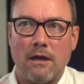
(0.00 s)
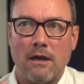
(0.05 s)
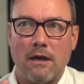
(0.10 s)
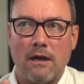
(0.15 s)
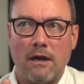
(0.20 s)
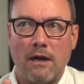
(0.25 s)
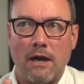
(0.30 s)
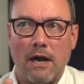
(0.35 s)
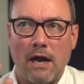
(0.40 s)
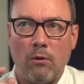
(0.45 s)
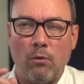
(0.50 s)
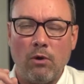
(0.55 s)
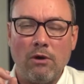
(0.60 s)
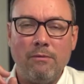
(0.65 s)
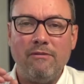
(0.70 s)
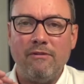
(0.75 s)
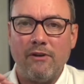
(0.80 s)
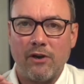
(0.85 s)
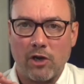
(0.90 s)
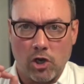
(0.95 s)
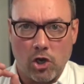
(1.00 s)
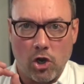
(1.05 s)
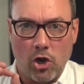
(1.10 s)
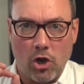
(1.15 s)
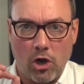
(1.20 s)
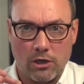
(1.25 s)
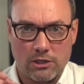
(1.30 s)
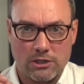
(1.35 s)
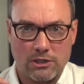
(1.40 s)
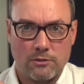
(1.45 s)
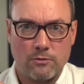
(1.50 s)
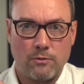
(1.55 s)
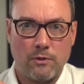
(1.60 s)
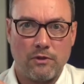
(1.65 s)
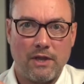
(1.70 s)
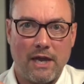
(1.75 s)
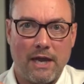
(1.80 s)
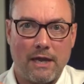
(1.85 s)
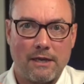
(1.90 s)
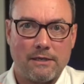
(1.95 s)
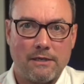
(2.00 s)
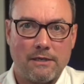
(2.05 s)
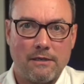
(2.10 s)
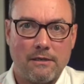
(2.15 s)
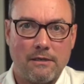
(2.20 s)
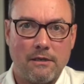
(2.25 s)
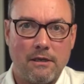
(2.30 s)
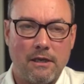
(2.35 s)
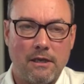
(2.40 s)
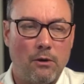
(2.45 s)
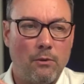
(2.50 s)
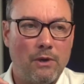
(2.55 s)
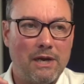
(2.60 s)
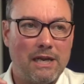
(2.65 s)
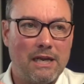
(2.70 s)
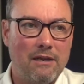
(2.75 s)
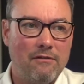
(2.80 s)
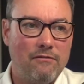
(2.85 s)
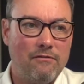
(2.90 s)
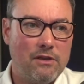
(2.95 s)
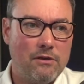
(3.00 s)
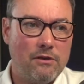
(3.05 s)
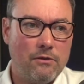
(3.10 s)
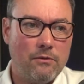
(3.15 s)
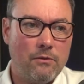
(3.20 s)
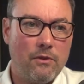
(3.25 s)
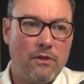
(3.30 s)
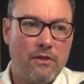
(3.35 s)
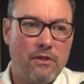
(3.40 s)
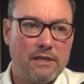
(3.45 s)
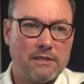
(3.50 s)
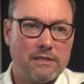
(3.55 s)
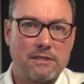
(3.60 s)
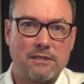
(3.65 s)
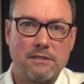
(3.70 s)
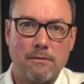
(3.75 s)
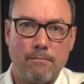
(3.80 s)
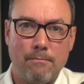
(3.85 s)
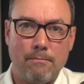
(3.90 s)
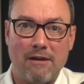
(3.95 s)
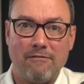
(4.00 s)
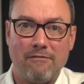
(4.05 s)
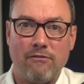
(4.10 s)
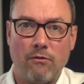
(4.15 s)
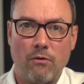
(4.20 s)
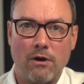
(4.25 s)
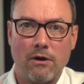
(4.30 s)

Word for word: I want to be very cautious with that. And I want to give you this metaphor.